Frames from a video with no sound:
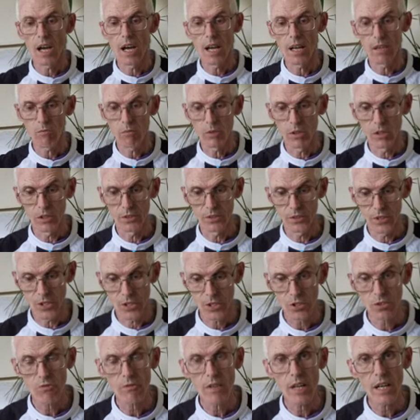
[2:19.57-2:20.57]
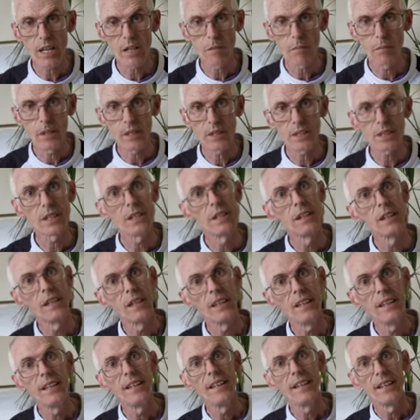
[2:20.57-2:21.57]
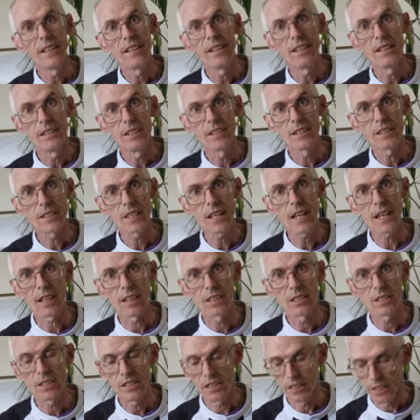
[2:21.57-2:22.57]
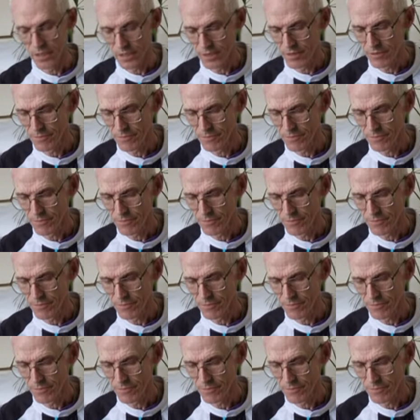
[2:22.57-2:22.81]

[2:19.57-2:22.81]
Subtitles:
I will describe it in the text.